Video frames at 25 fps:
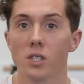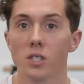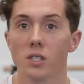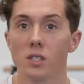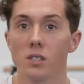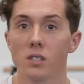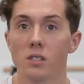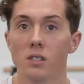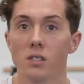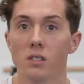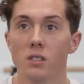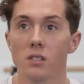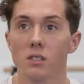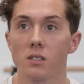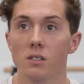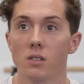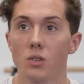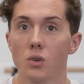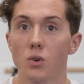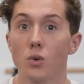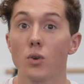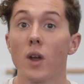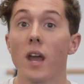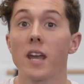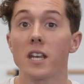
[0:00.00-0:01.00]
just
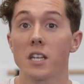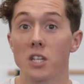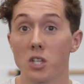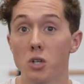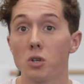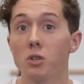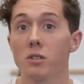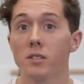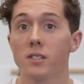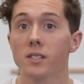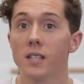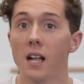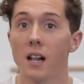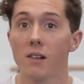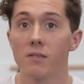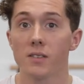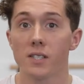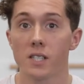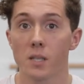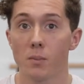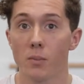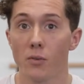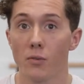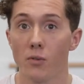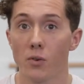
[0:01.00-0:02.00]
create yourself
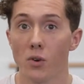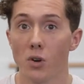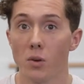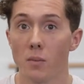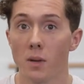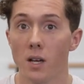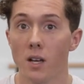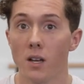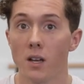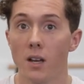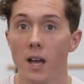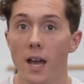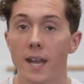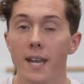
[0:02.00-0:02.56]
as a performer.